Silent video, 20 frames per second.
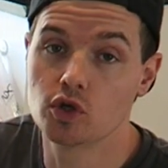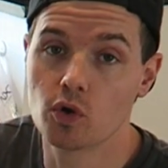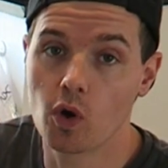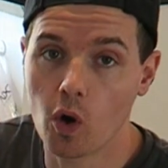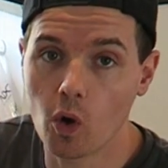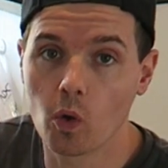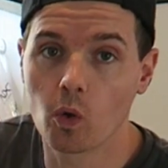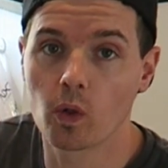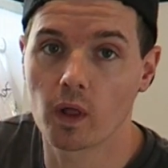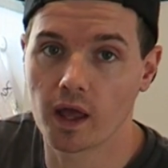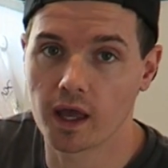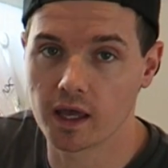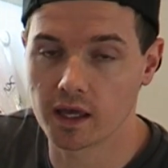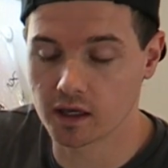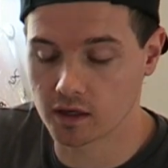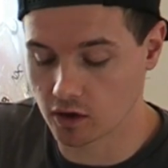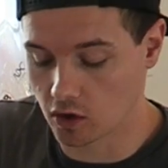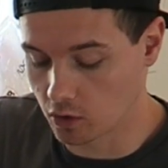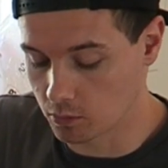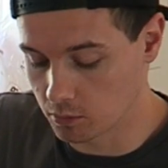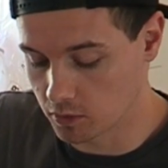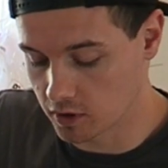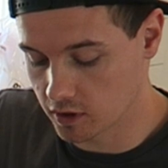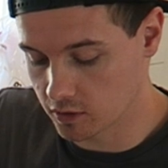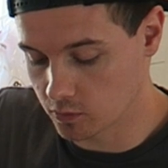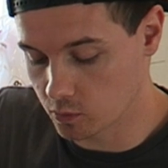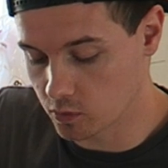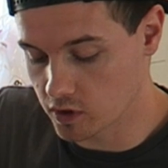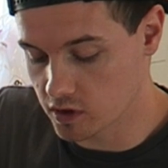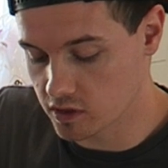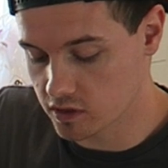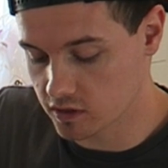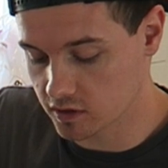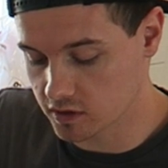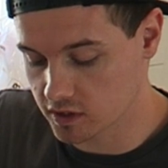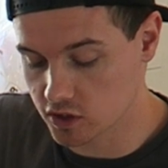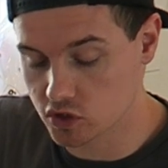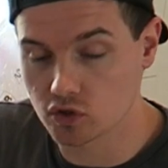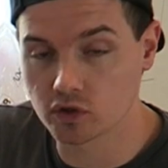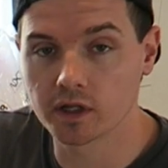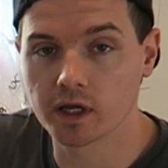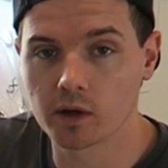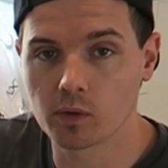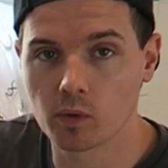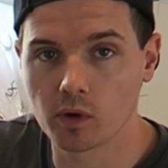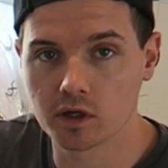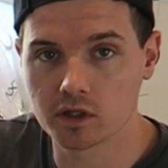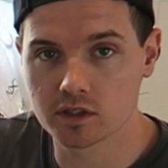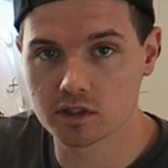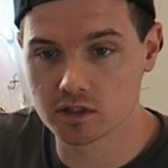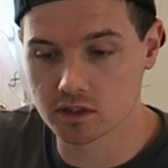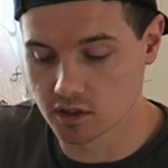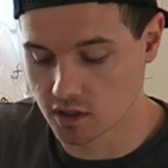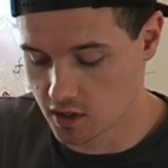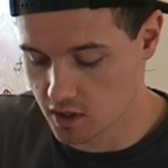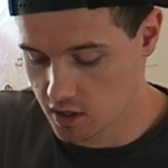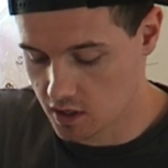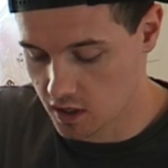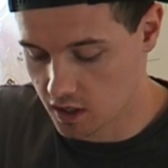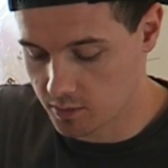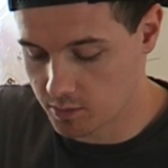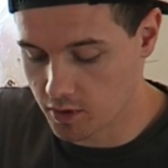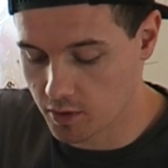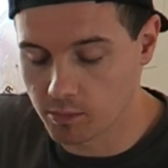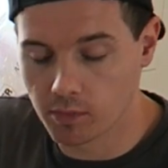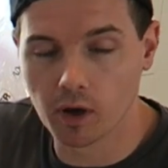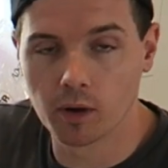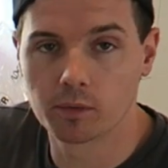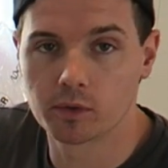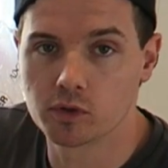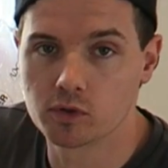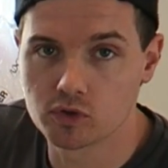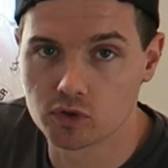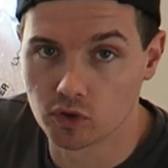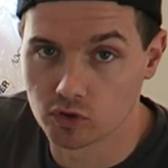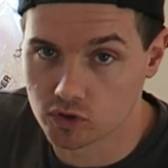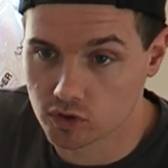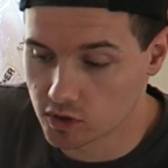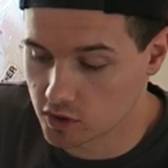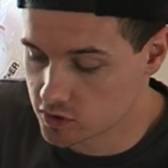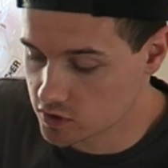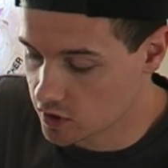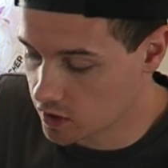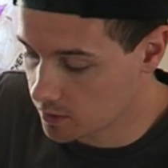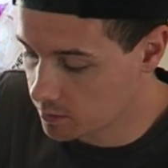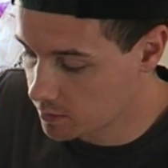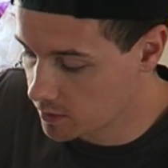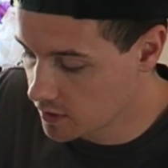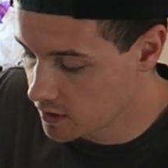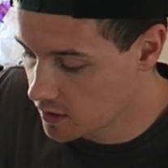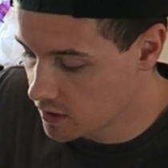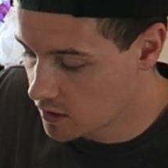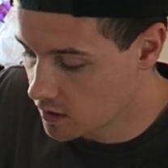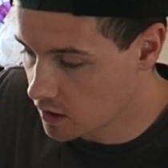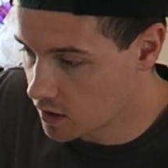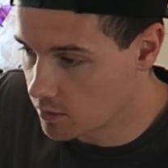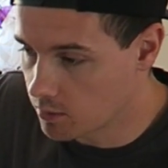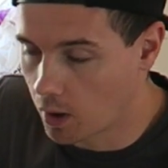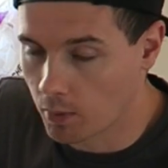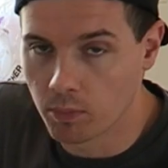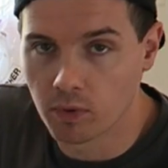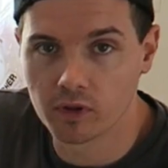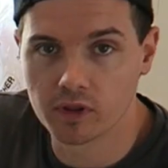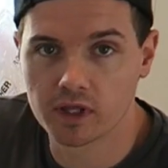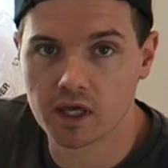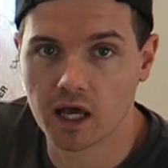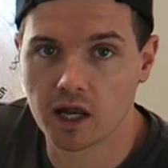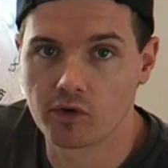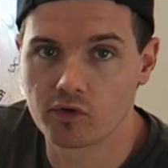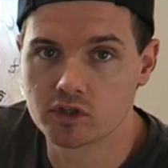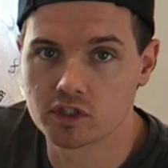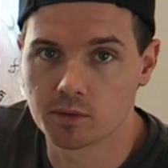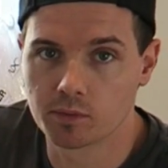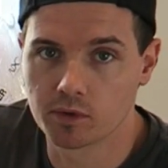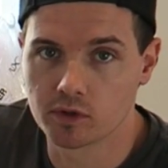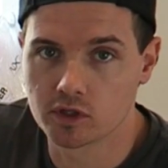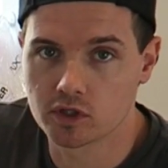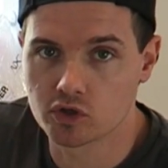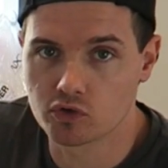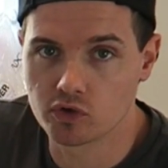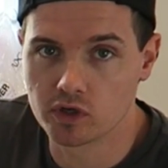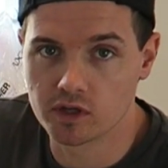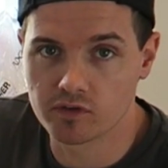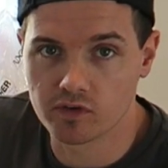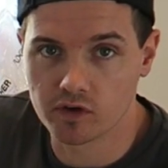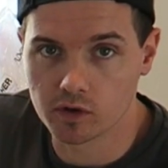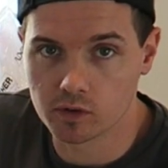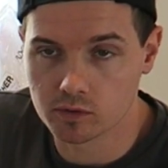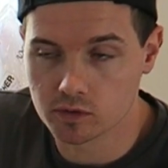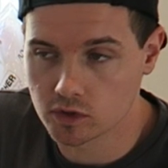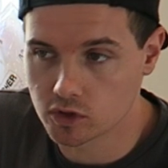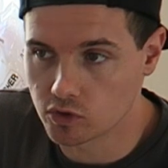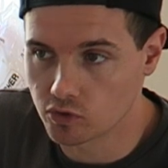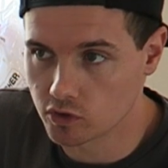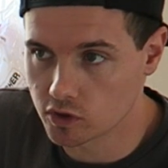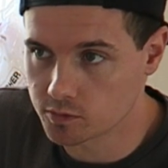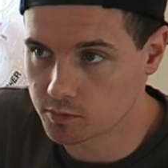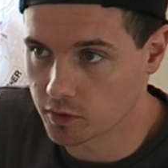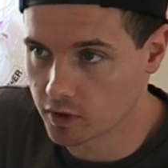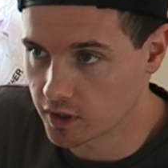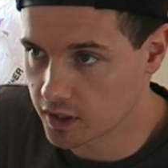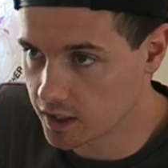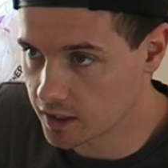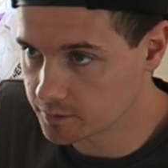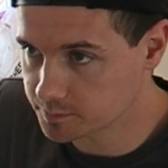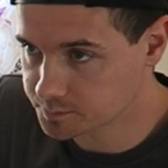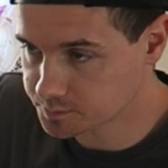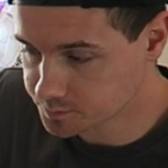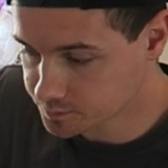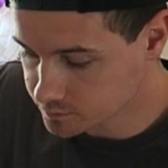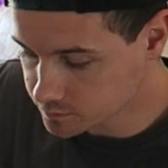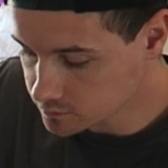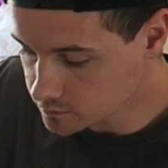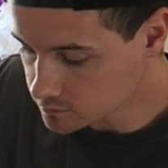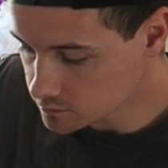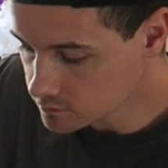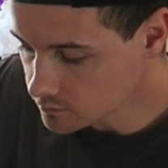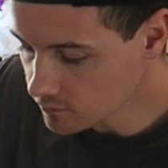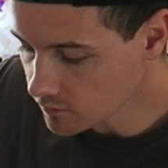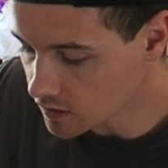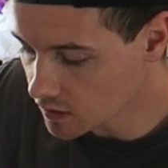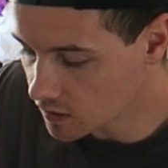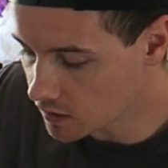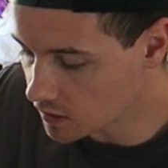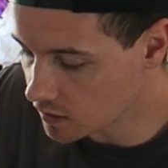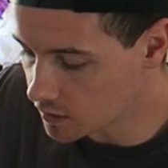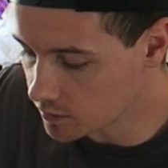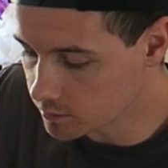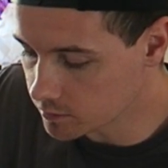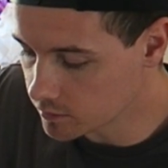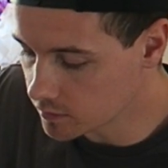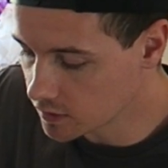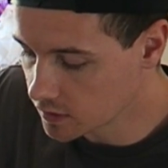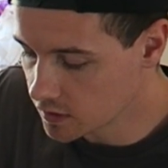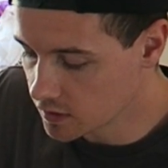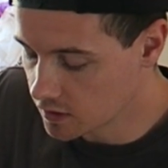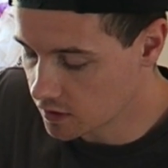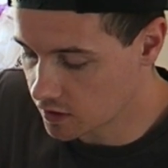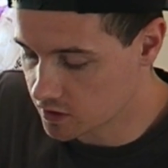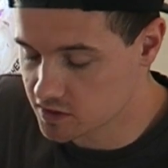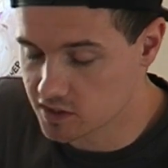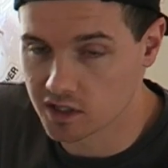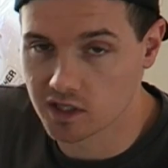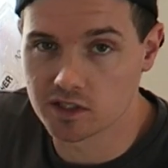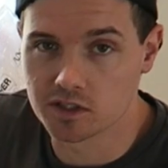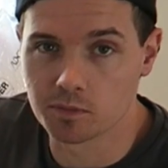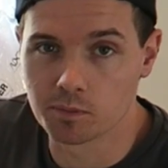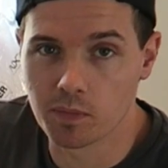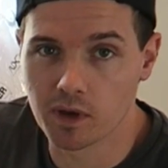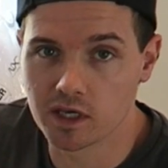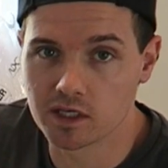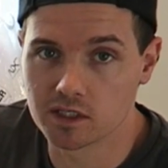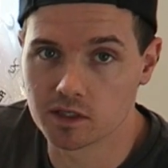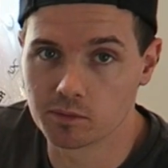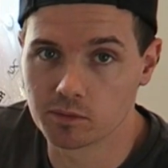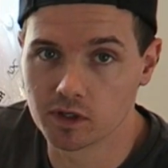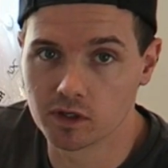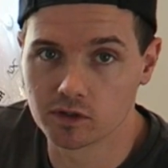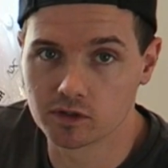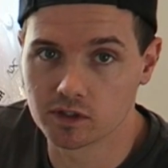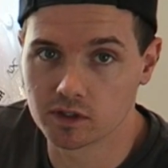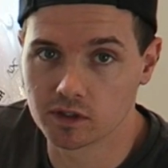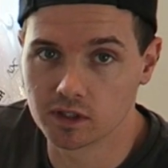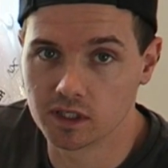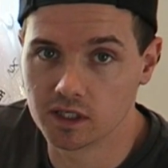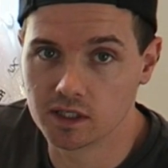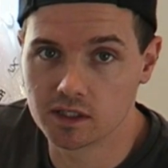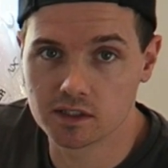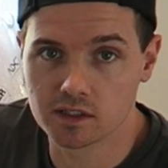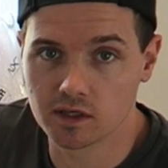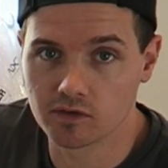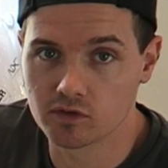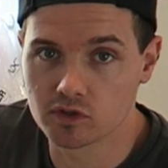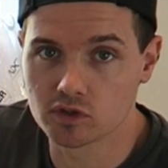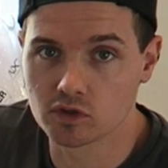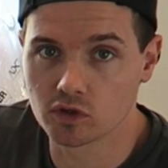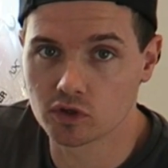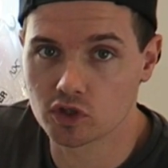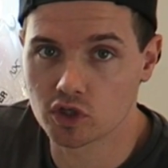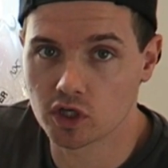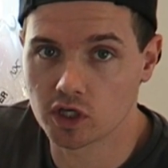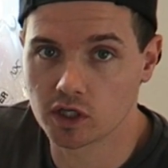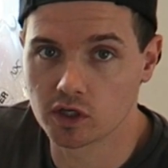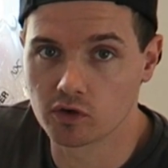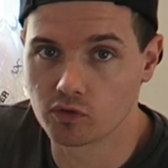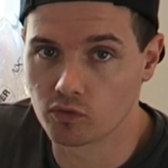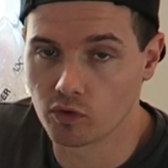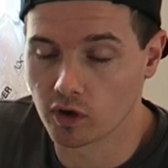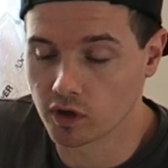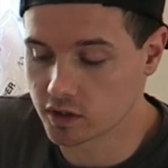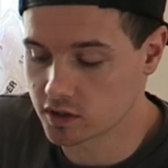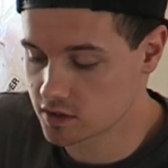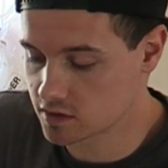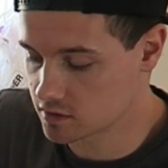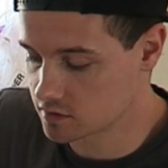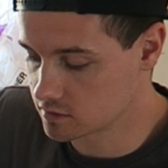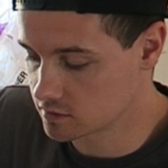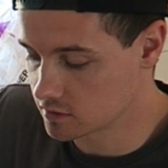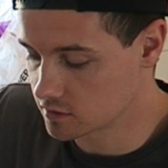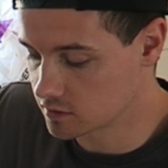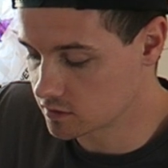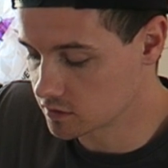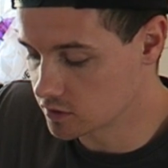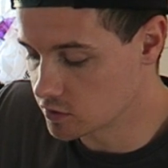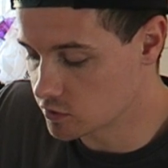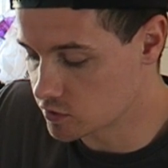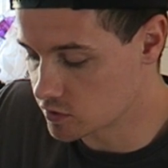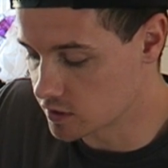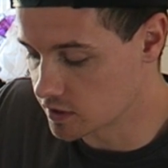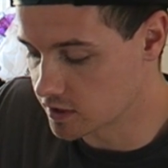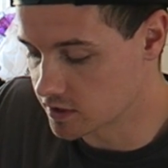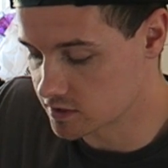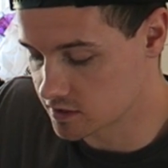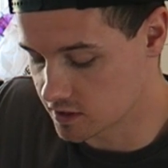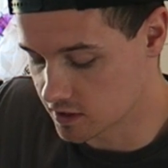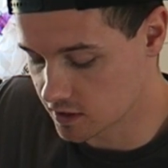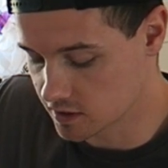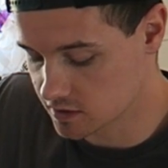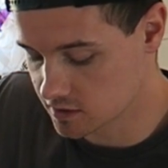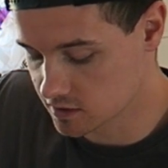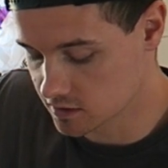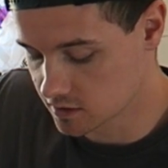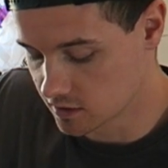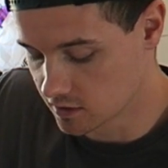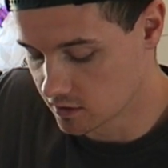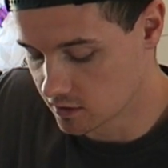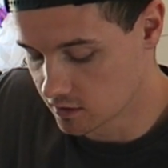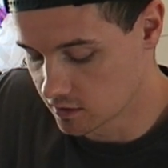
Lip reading: whole egg omelette with additional egg whites and a bit of barbecue sauce on the top. I'll put the calories up on the screen if anyone's curious by that. Like I said, it's a basic meal to eat. If it's not chicken and rice, usually it's this,